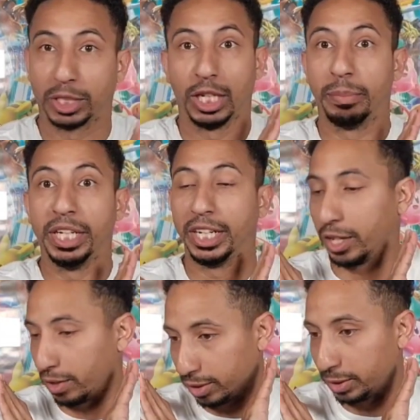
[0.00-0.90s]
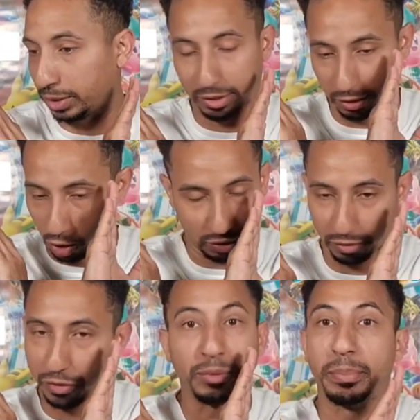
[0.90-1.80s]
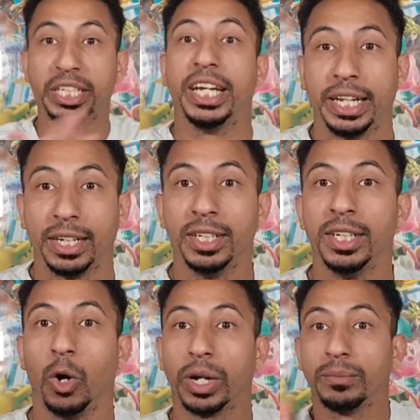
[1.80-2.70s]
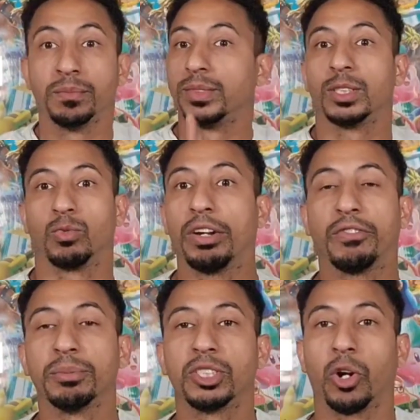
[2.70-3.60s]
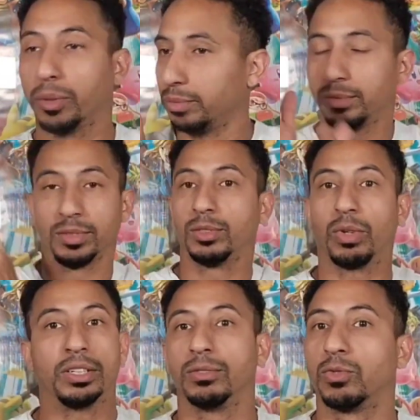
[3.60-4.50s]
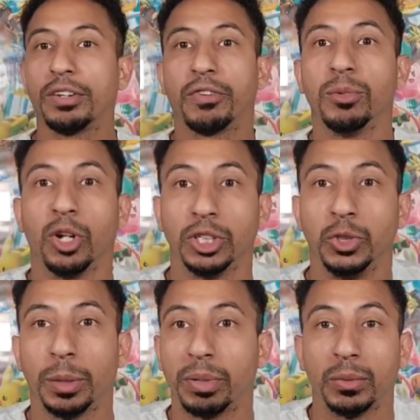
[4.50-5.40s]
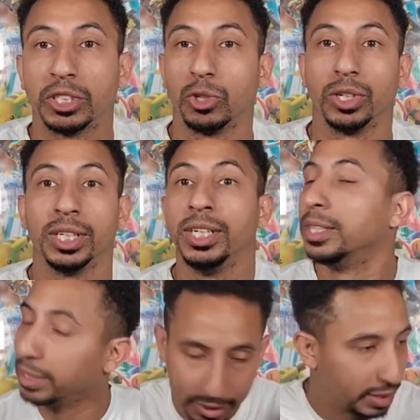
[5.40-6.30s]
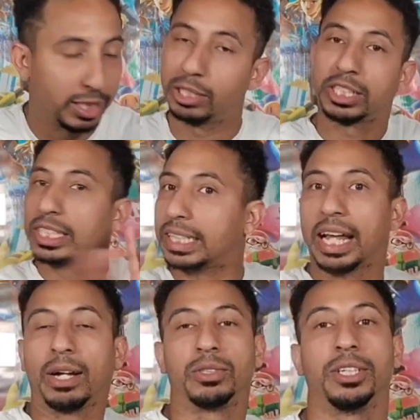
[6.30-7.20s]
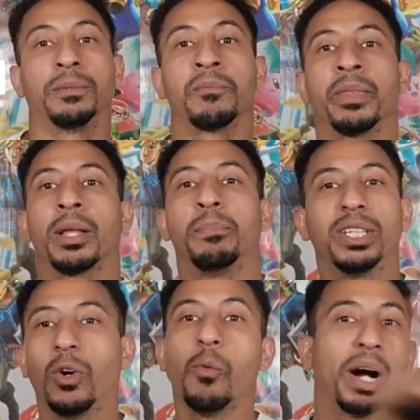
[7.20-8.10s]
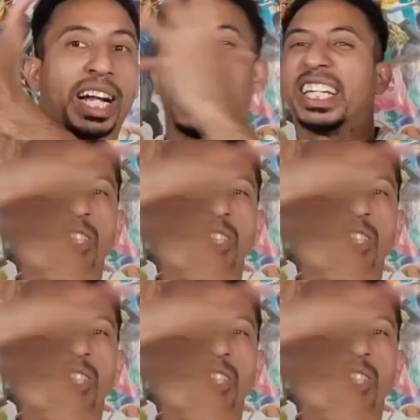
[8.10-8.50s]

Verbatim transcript: is gonna be in there from the beginning. Okay, right from start, right right from launch. You can play with Sora. Let's, let's get that out there. But oh my god,